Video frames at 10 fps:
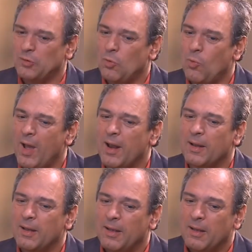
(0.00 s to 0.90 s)

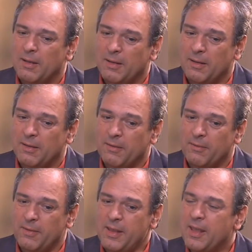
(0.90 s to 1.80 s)
Well, uh,
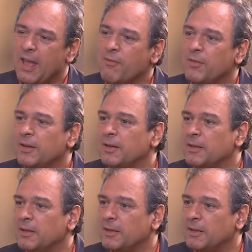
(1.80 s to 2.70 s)
we have
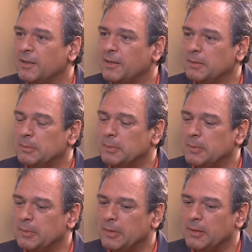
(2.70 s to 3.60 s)
a... Uh,
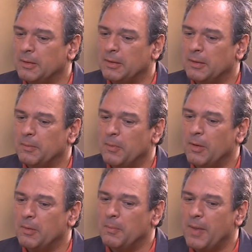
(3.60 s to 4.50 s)
A,
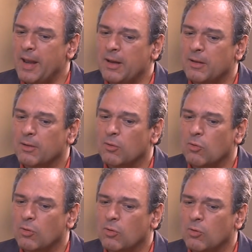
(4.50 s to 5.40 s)
a, a man
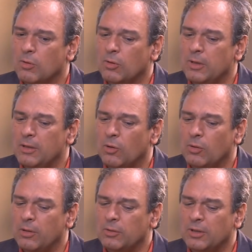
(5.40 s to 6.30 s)
who, who,
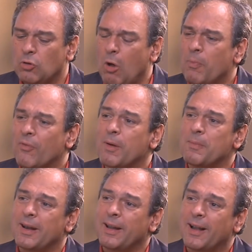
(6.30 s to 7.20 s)
on the top of
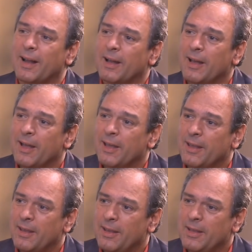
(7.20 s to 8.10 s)
America
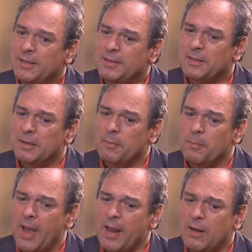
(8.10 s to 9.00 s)
is a
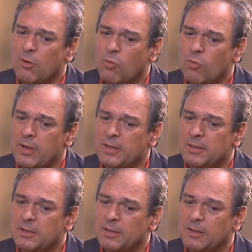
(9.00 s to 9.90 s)
man who
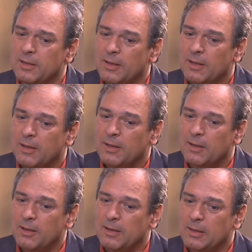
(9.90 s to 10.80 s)
is
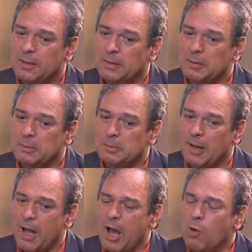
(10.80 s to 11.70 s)
uh, uh,
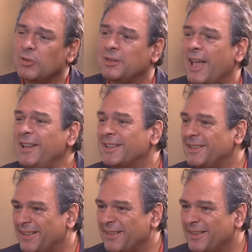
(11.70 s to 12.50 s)
outdated.